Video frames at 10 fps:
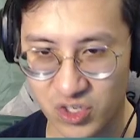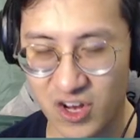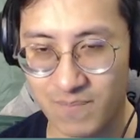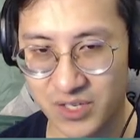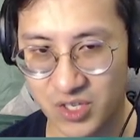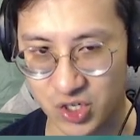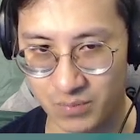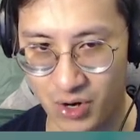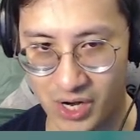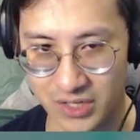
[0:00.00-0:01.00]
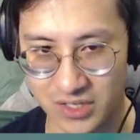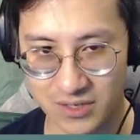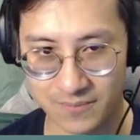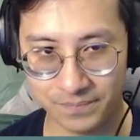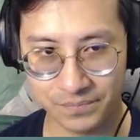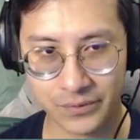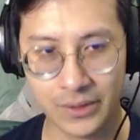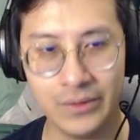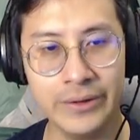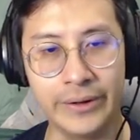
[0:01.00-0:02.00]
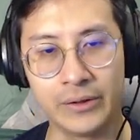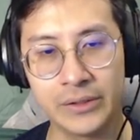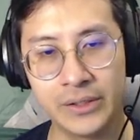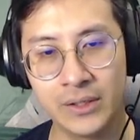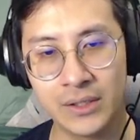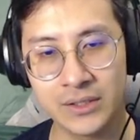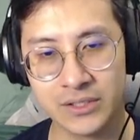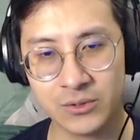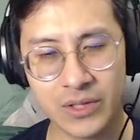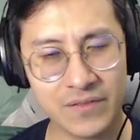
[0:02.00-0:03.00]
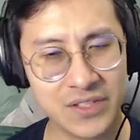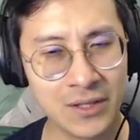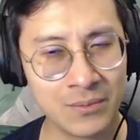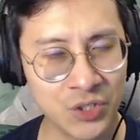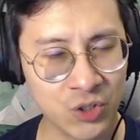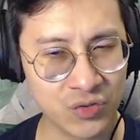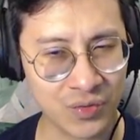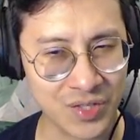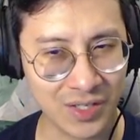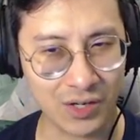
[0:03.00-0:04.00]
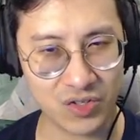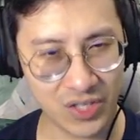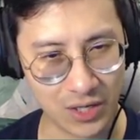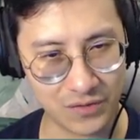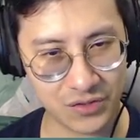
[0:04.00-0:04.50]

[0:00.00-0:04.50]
which have precision parts. Huh. So we'll have to get the materials from the sea ourselves.